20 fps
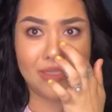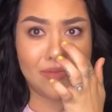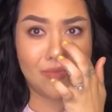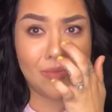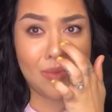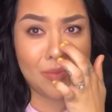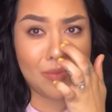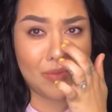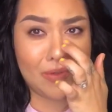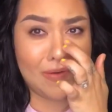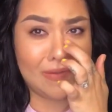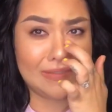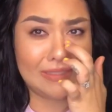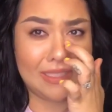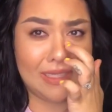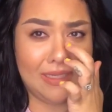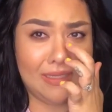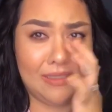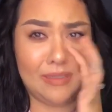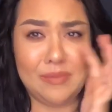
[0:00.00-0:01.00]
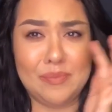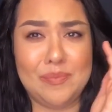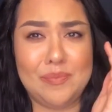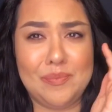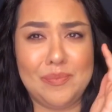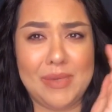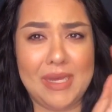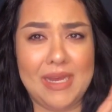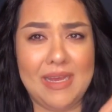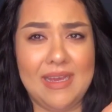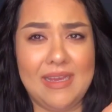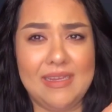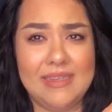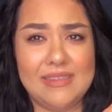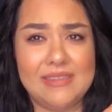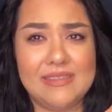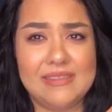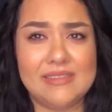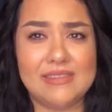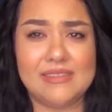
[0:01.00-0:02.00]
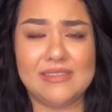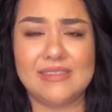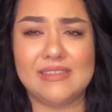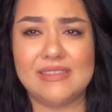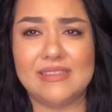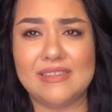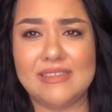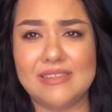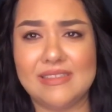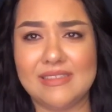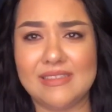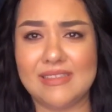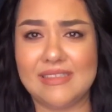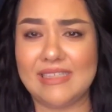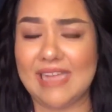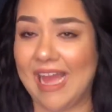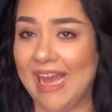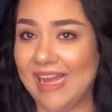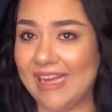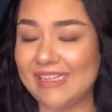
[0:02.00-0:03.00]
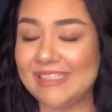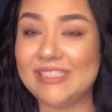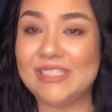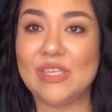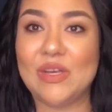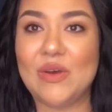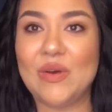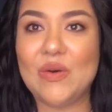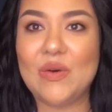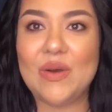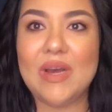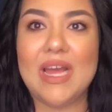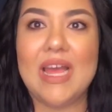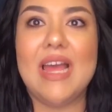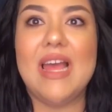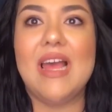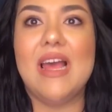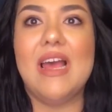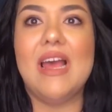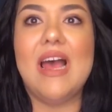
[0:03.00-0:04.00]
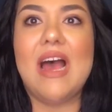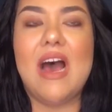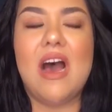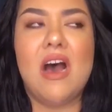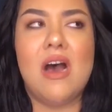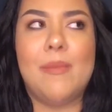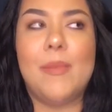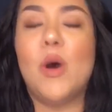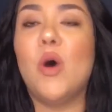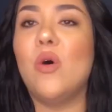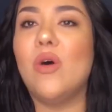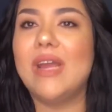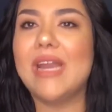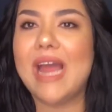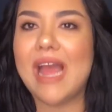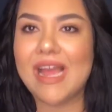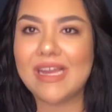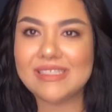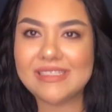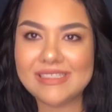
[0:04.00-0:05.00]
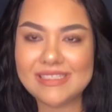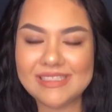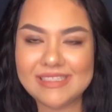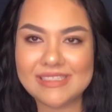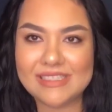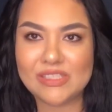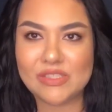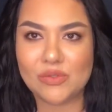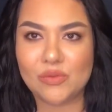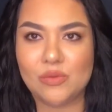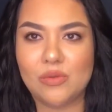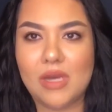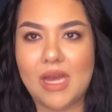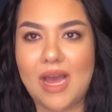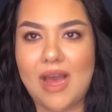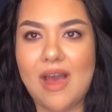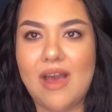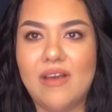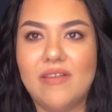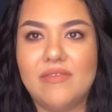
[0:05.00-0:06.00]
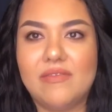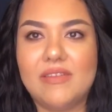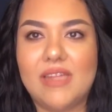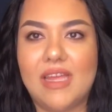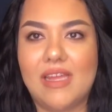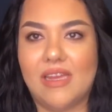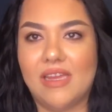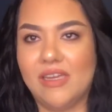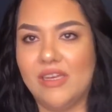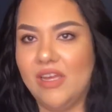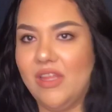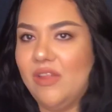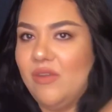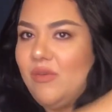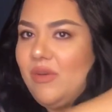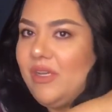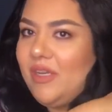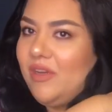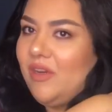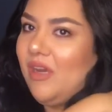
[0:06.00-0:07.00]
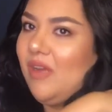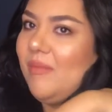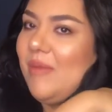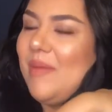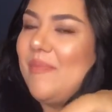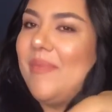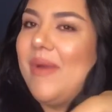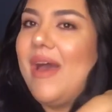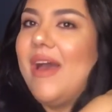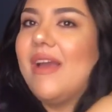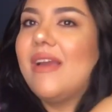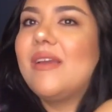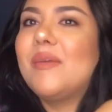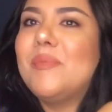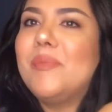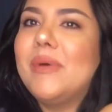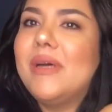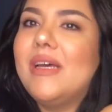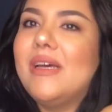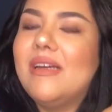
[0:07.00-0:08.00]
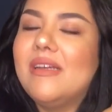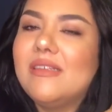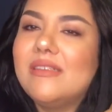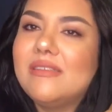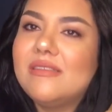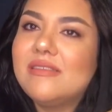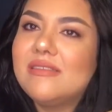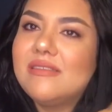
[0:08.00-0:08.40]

I don't remember what I was saying, but yeah. So oh, and I actually do have like another one here on my back, but